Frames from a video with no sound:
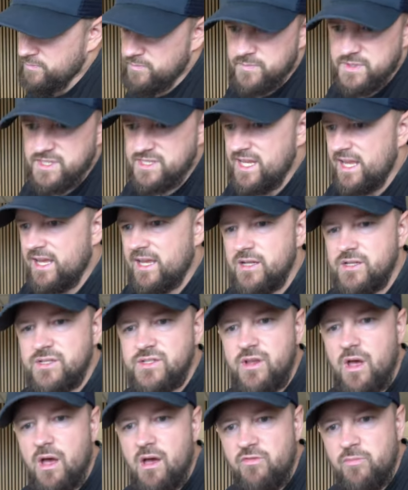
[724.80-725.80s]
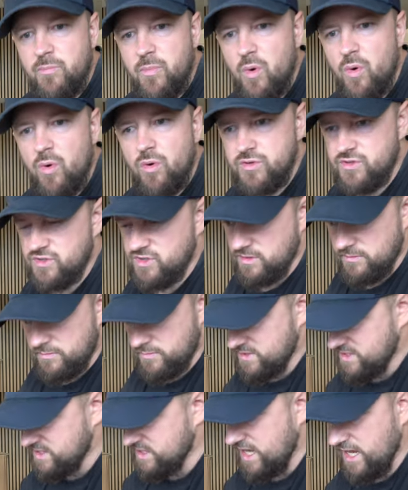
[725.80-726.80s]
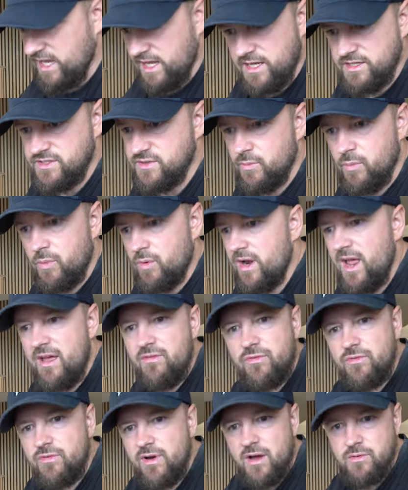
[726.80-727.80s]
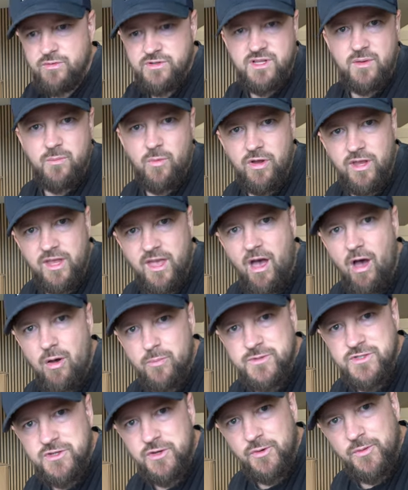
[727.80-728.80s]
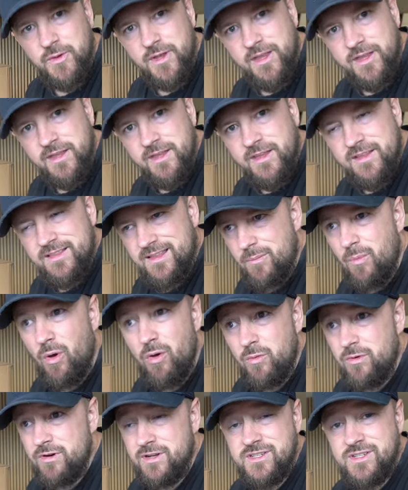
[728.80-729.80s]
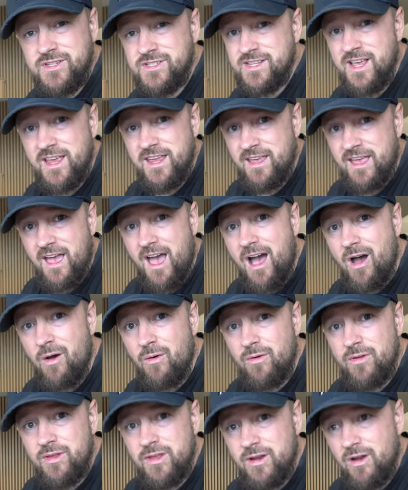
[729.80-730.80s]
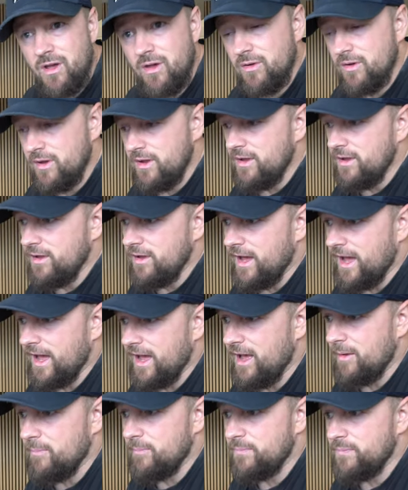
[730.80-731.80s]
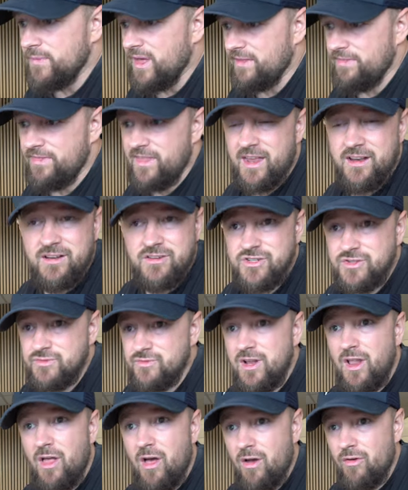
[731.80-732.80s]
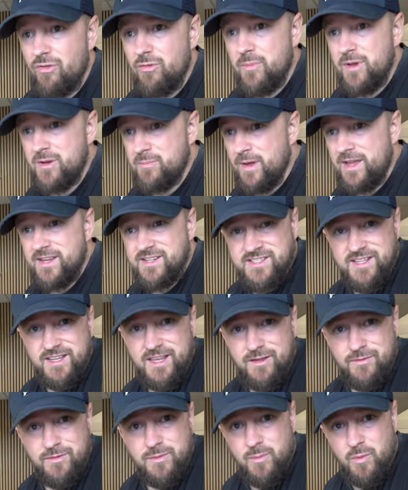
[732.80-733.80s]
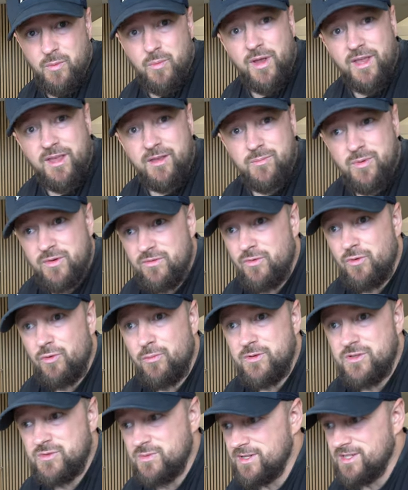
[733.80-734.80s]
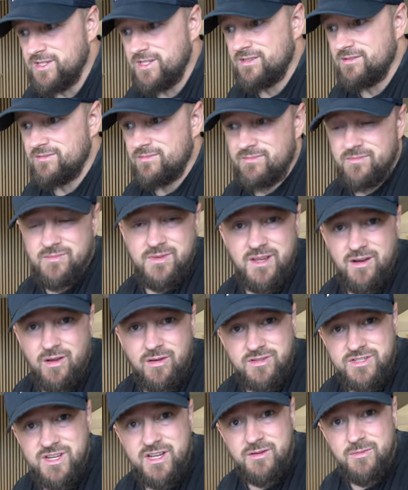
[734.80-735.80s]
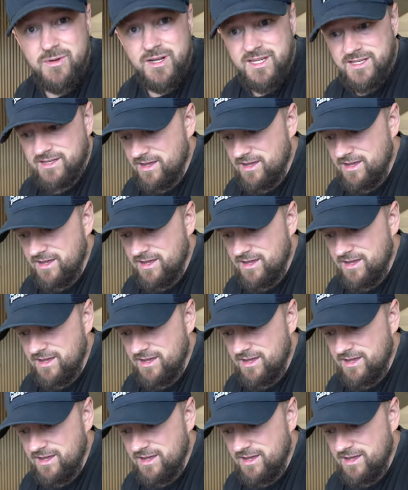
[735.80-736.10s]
sticking surfboards and skis and whatever else they might get up to, they might want to just take it out, you know, and then just rely on the mid-bass to give them a wicked performance, which it, you know, genuinely